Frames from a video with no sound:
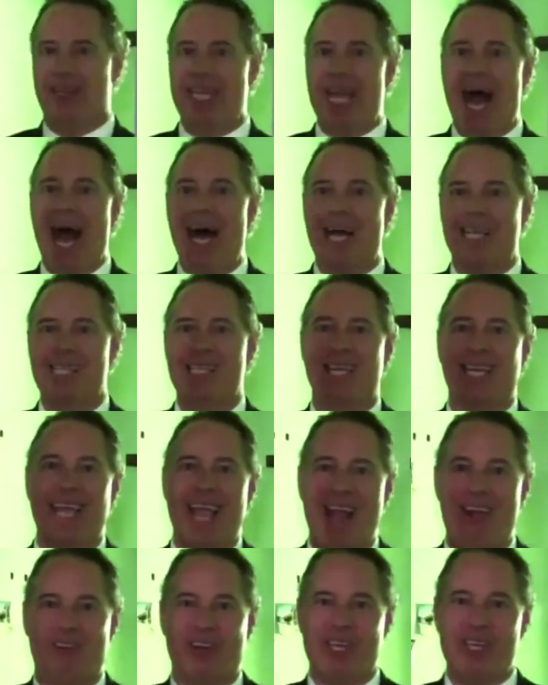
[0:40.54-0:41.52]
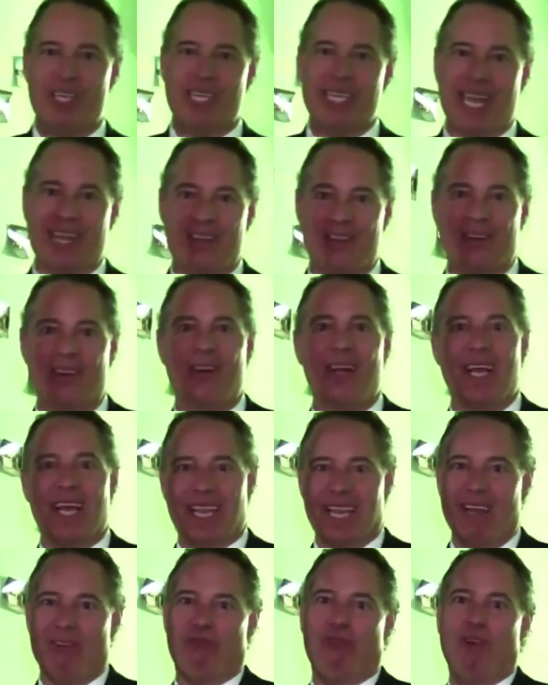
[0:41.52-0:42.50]
at the Ossining Heritage Center,
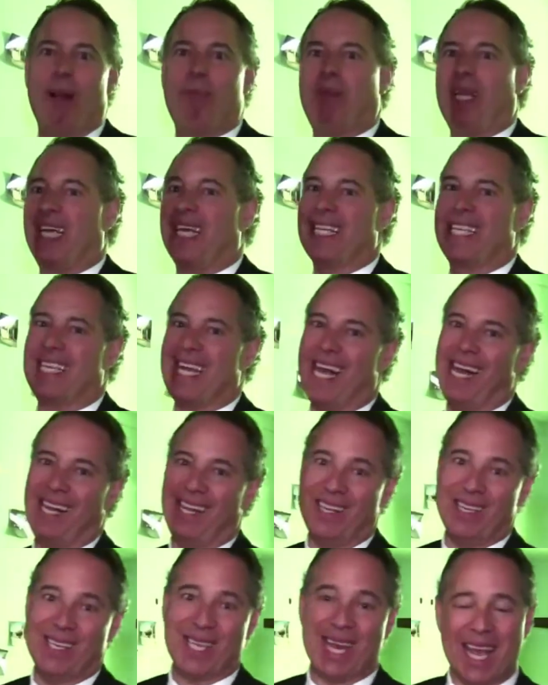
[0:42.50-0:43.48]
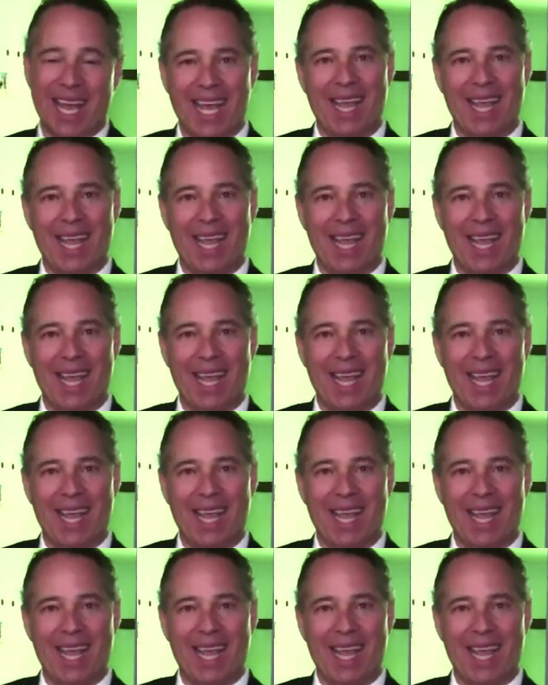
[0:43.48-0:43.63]
they have replica cells.